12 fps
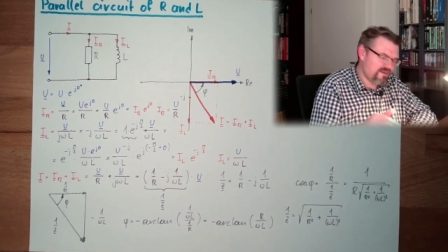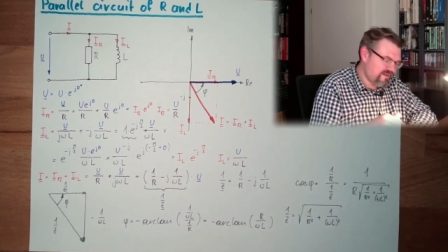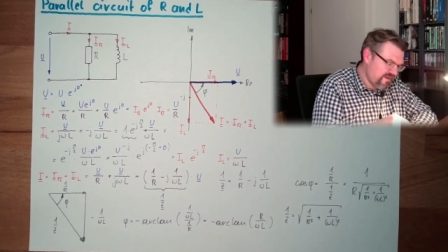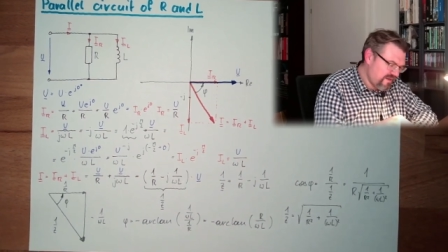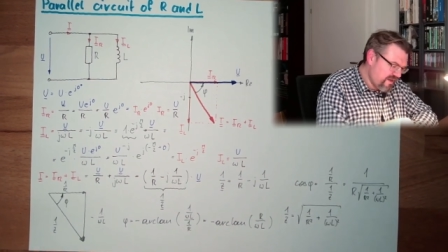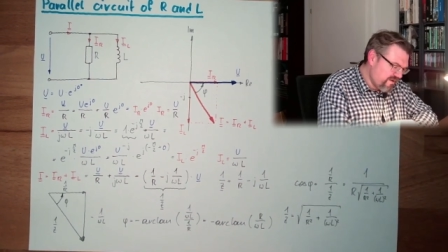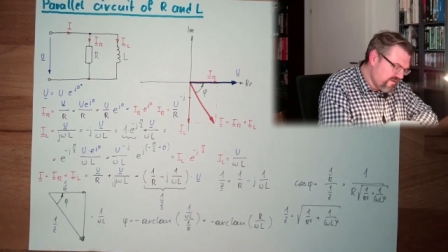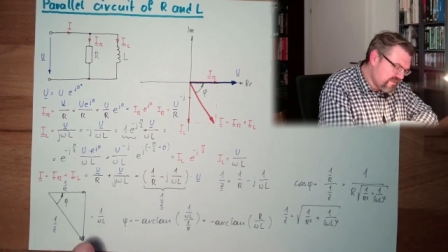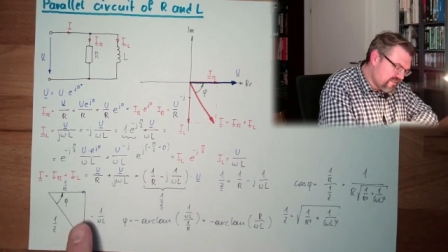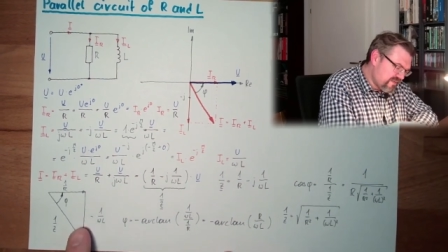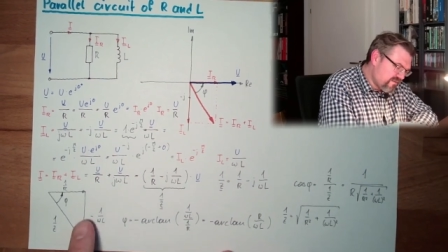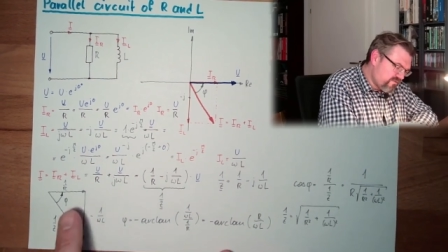Here
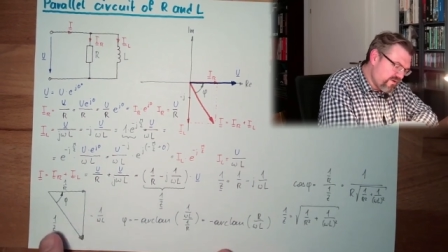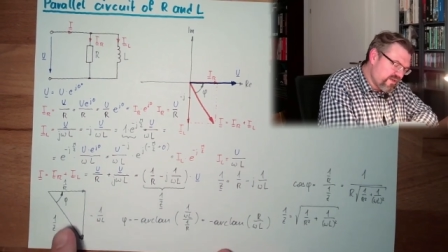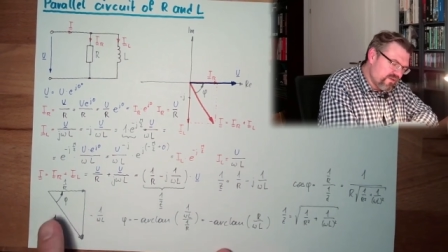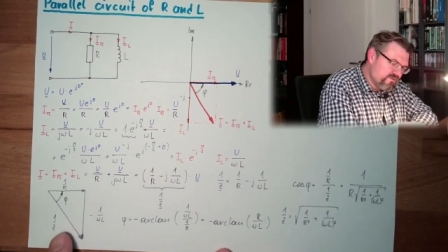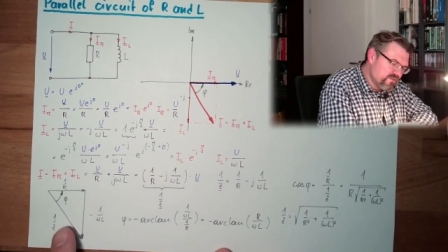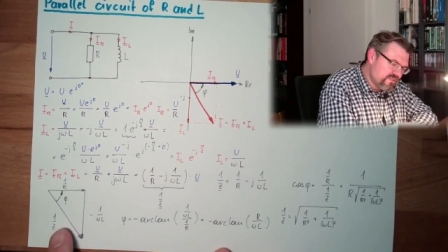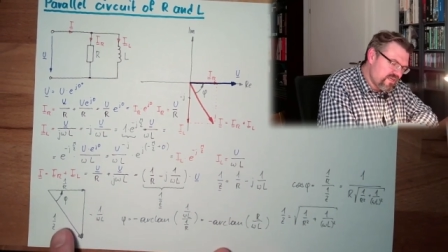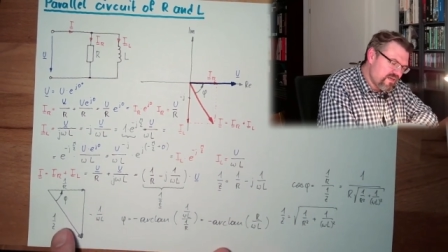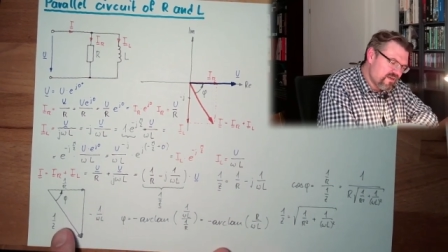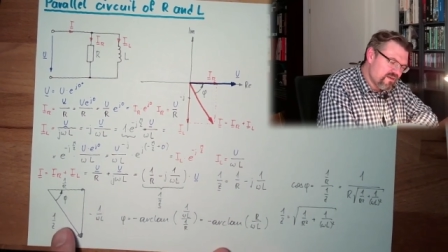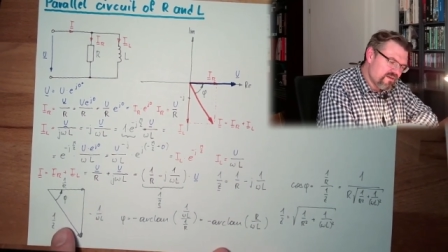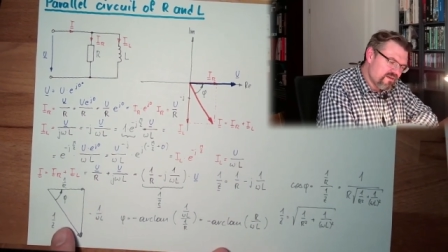it's tricky to
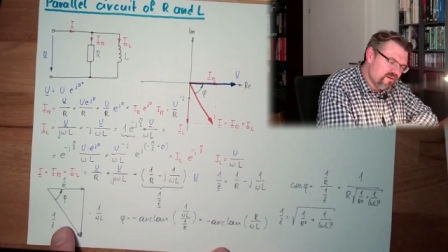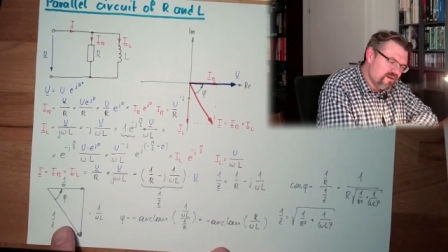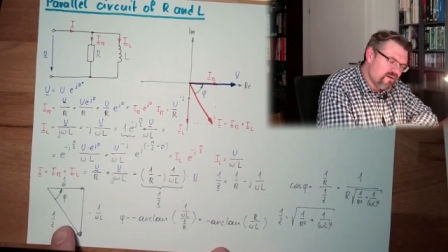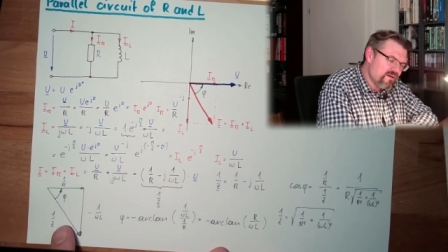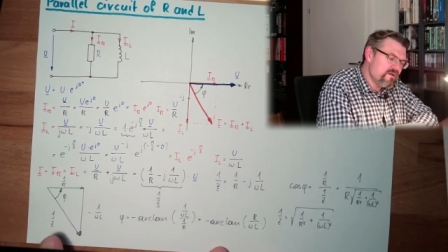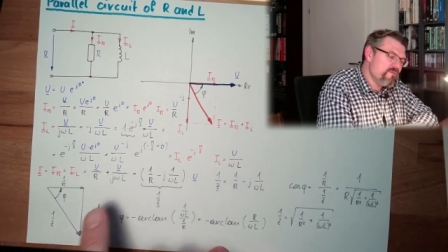see, yeah?